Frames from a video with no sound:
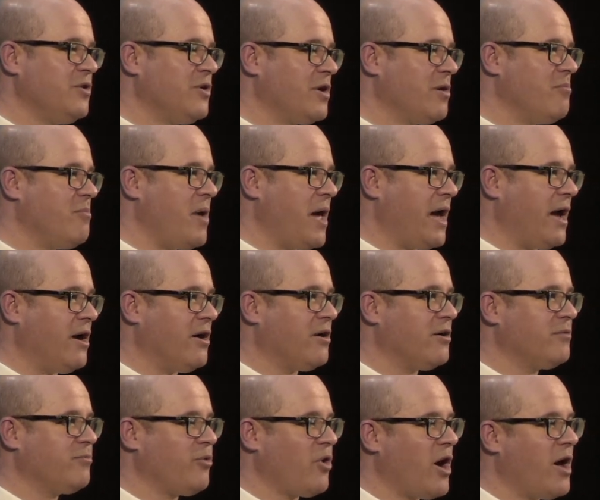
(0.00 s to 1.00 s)
you
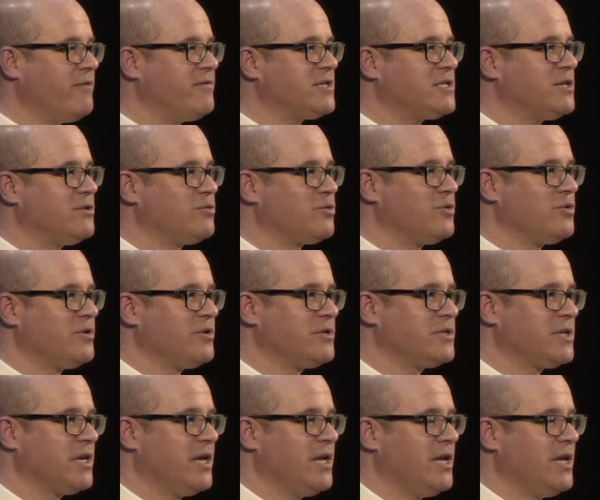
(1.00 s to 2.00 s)
compare privacy
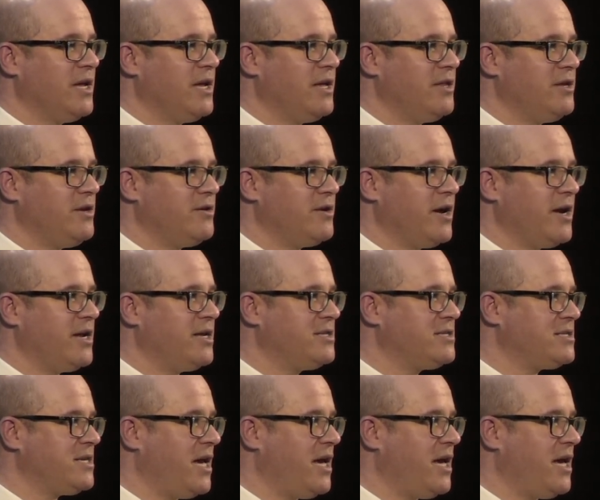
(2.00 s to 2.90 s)
rules in the United